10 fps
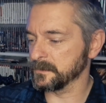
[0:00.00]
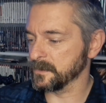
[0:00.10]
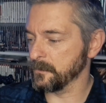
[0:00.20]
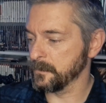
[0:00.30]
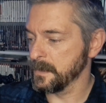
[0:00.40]

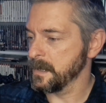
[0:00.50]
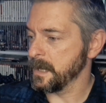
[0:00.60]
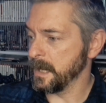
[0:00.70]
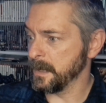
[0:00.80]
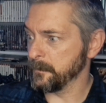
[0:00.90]
So
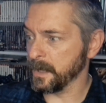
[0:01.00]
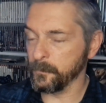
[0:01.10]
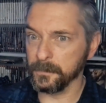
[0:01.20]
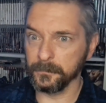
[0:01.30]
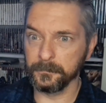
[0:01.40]
I
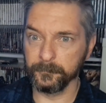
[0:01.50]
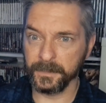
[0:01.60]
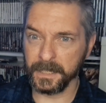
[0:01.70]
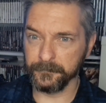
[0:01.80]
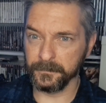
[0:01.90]
will
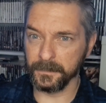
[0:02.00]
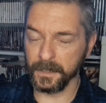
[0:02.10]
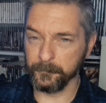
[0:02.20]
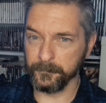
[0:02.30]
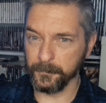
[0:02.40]
be giving
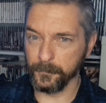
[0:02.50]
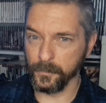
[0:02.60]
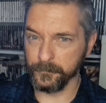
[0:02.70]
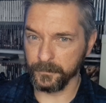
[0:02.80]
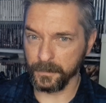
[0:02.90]
a bit
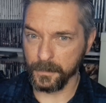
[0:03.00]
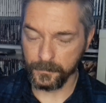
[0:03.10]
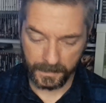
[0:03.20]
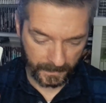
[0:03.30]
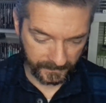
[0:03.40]
more of a go
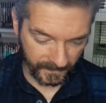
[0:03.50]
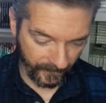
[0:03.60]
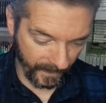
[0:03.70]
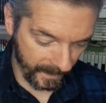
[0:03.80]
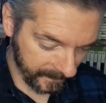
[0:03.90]
to
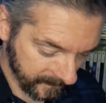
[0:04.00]
that.